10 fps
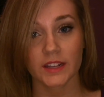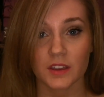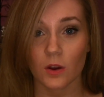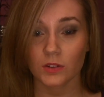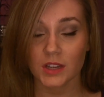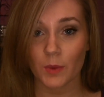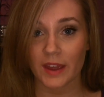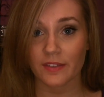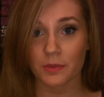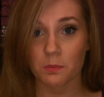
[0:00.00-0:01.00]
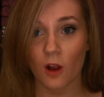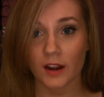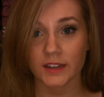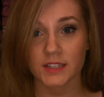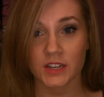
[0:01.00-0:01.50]
The only way that the
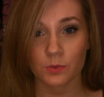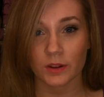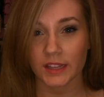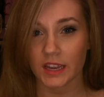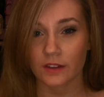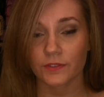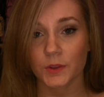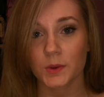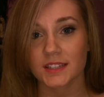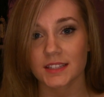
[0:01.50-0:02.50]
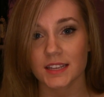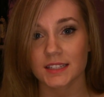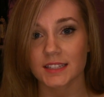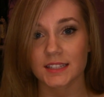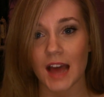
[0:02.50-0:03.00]
product could really influence
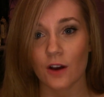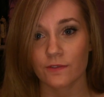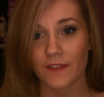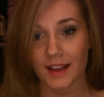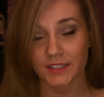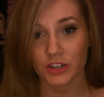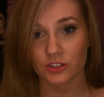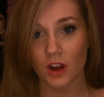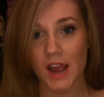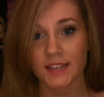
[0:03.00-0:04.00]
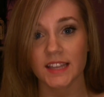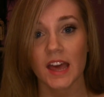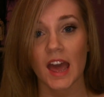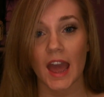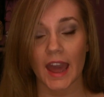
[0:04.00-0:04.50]
this is how fast it dries,
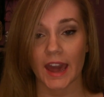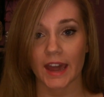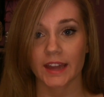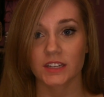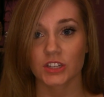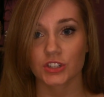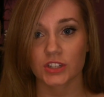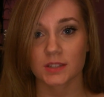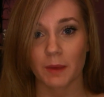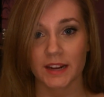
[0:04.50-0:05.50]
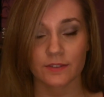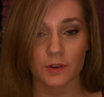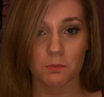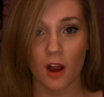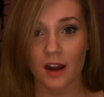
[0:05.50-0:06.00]
and just by
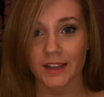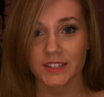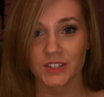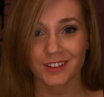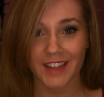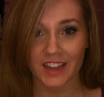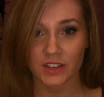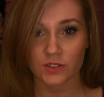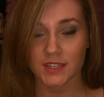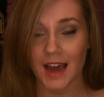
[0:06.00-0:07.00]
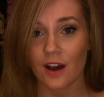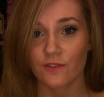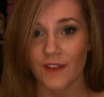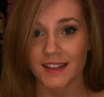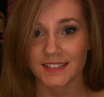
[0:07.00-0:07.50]
different products you'll get used to how
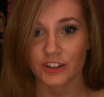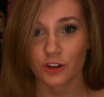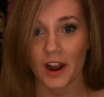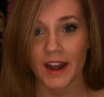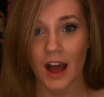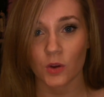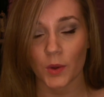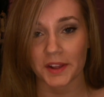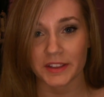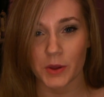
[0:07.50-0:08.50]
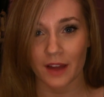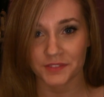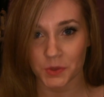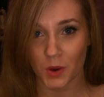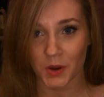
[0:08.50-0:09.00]
fast they dry and how quickly you have
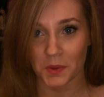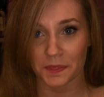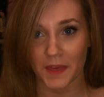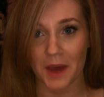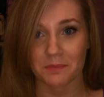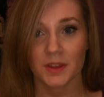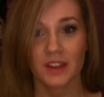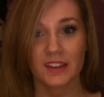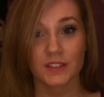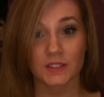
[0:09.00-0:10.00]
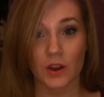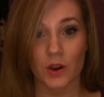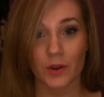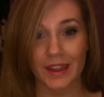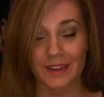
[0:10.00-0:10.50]
to work with them.
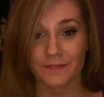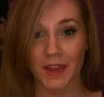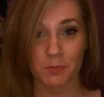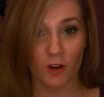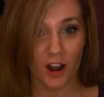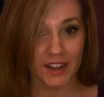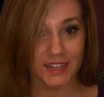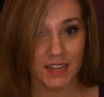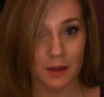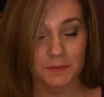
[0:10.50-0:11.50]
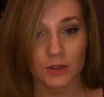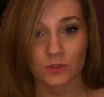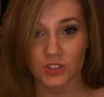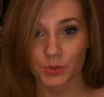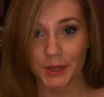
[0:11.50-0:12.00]
So if a product comes out
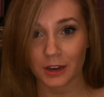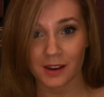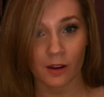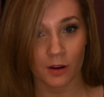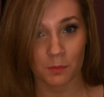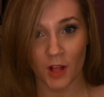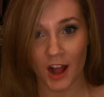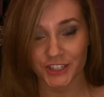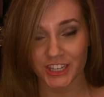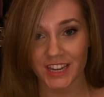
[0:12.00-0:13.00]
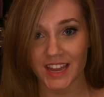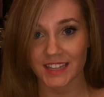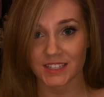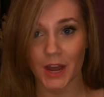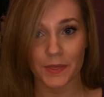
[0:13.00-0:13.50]
streaky or blotchy,
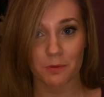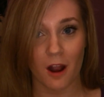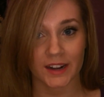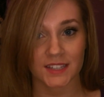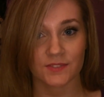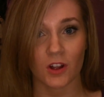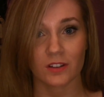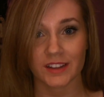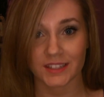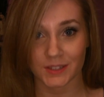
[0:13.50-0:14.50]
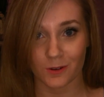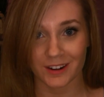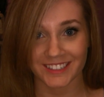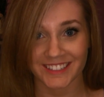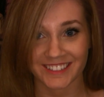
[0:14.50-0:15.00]
it's not the product's fault, it's
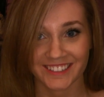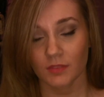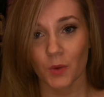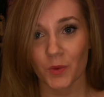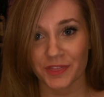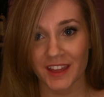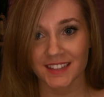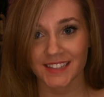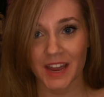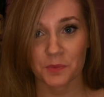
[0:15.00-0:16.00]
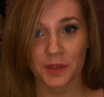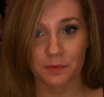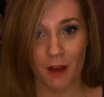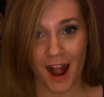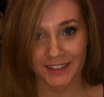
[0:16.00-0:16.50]
yours. With that said, with
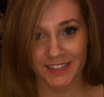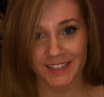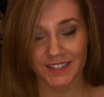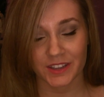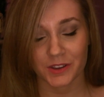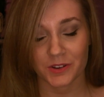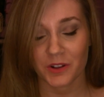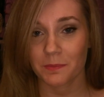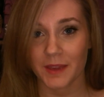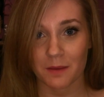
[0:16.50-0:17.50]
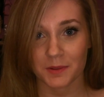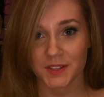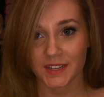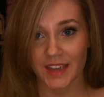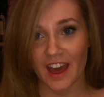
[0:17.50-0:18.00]
practice, you'll be able
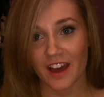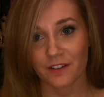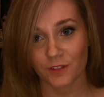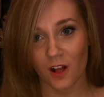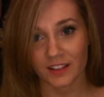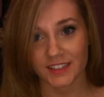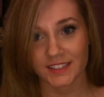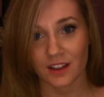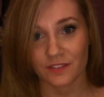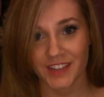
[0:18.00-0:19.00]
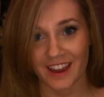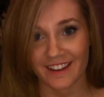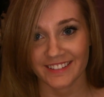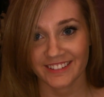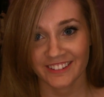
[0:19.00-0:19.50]
to get a flawless
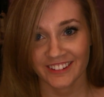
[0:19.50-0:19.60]
self-tan.